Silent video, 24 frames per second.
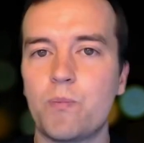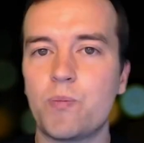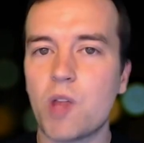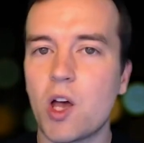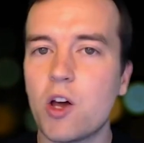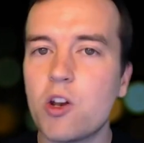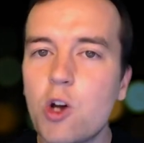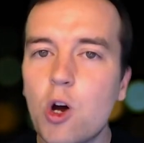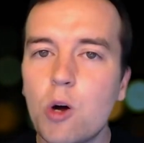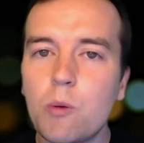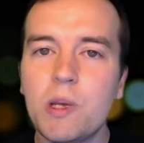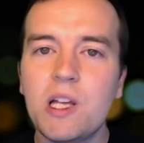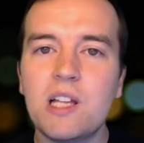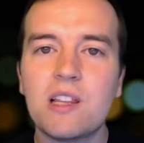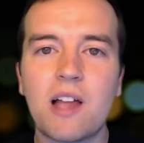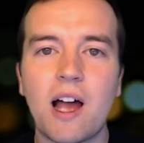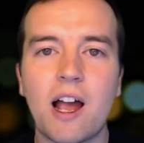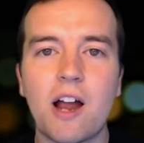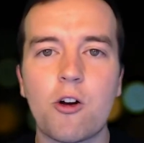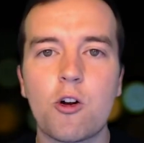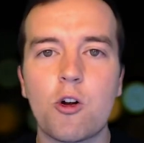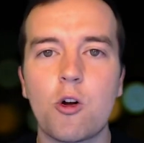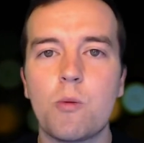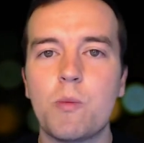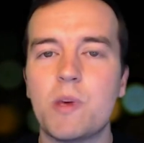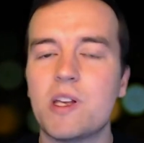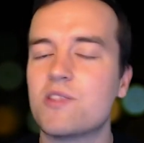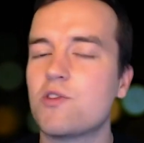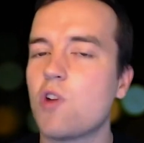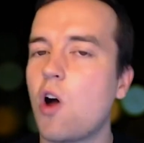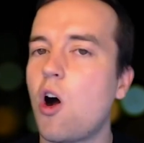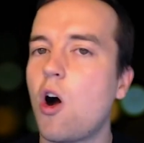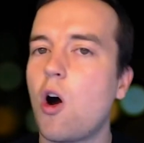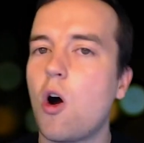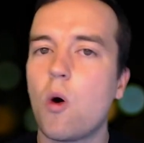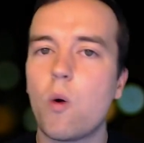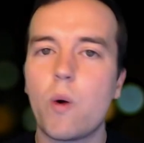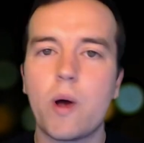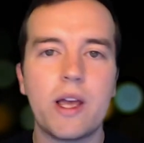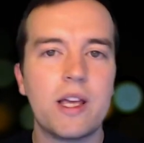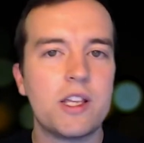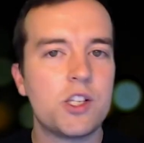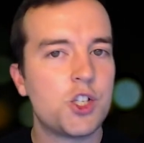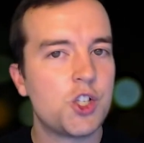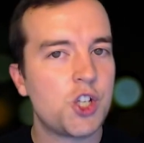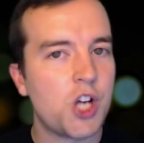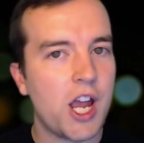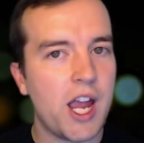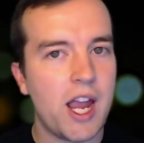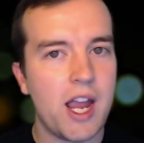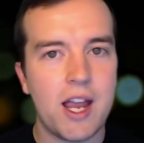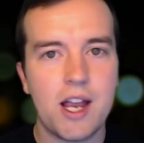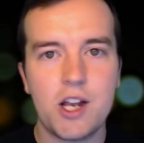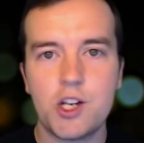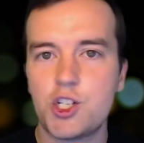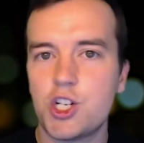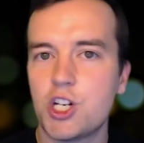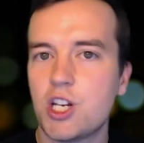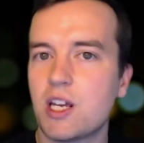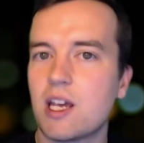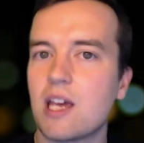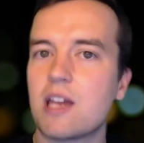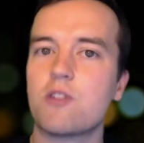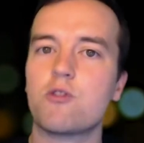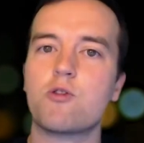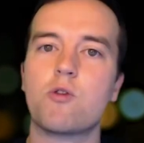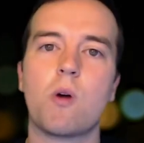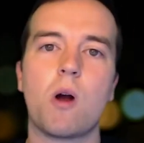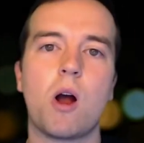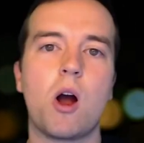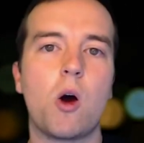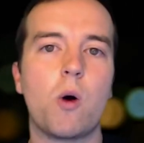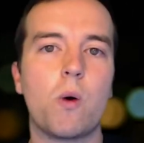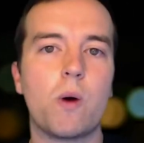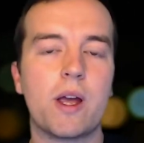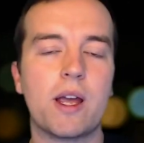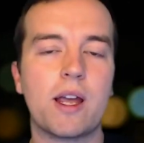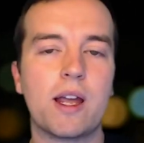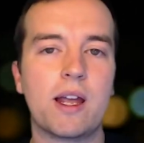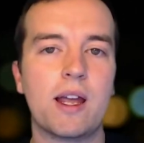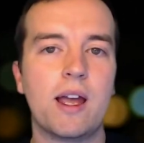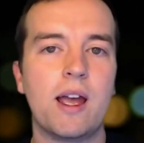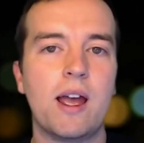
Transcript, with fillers: Adobe Lightroom is always changing and growing.